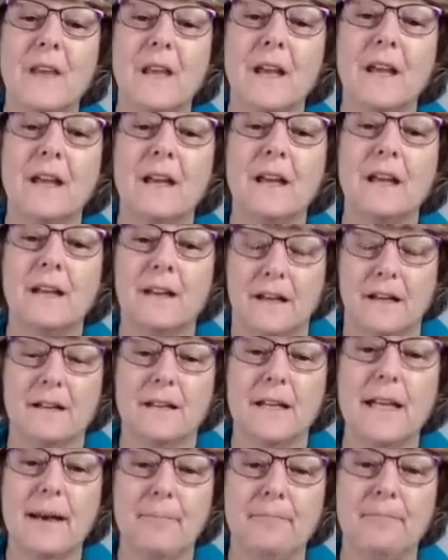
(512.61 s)

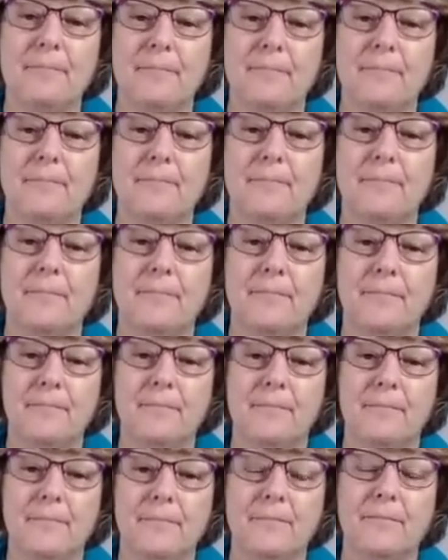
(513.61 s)

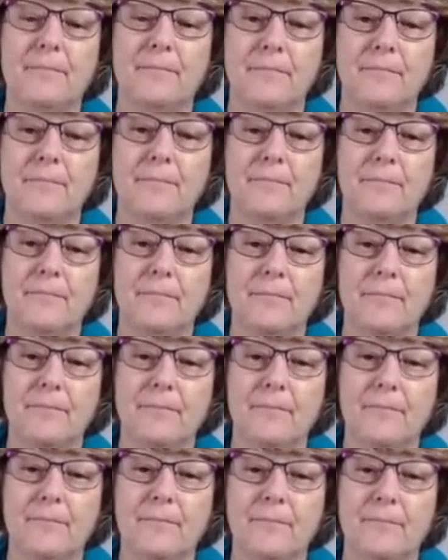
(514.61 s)

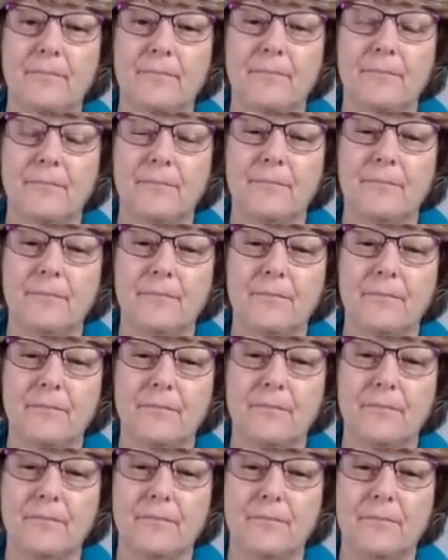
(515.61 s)

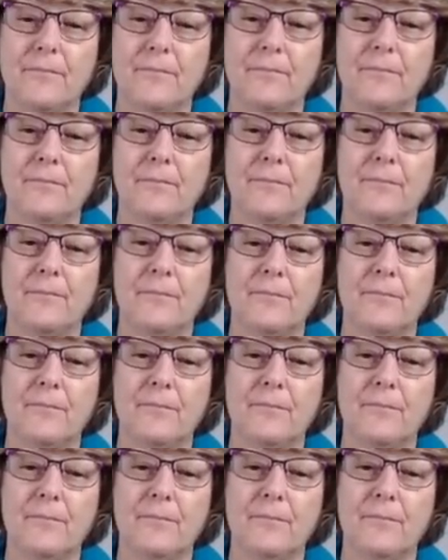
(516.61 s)
(not speaking)